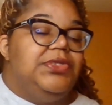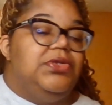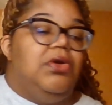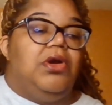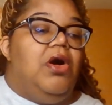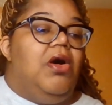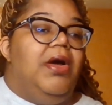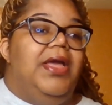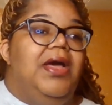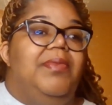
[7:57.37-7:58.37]
saw her call
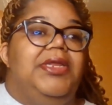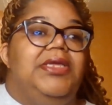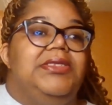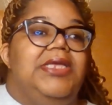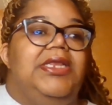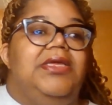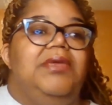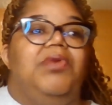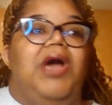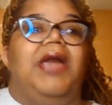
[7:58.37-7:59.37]
him and he said he
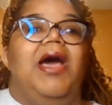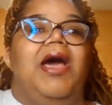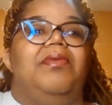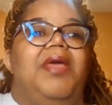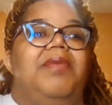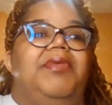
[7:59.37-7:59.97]
had gone out and maybe